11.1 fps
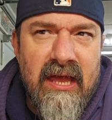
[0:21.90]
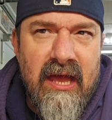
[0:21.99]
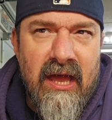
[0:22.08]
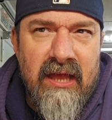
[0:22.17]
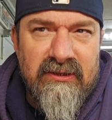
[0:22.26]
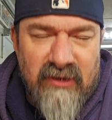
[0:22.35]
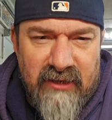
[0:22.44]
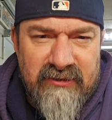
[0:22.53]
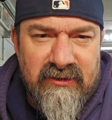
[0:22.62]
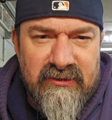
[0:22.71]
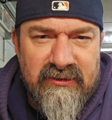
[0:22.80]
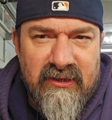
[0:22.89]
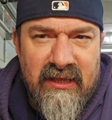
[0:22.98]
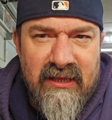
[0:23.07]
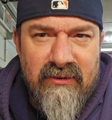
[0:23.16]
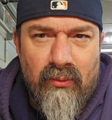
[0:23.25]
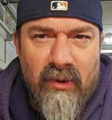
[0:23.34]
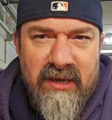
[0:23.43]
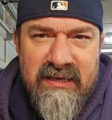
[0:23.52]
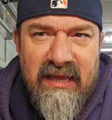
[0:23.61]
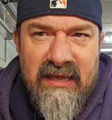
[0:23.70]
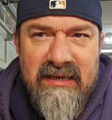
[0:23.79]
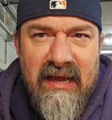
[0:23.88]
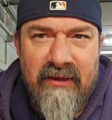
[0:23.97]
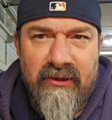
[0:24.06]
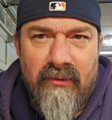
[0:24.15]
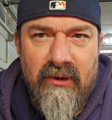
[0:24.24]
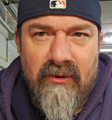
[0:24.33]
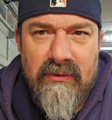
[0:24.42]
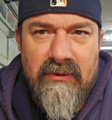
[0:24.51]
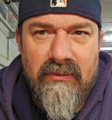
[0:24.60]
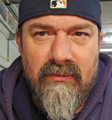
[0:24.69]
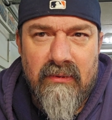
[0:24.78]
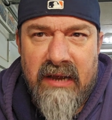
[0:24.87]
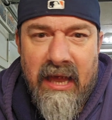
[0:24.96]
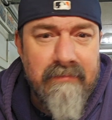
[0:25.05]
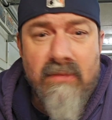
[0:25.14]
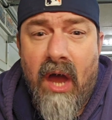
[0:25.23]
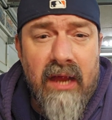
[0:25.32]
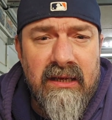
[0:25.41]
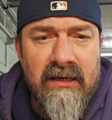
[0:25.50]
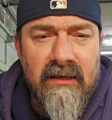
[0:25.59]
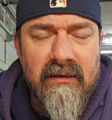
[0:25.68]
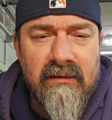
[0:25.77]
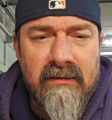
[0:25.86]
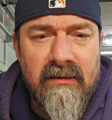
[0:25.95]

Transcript: It's also so that one day down the road, when I'm not here,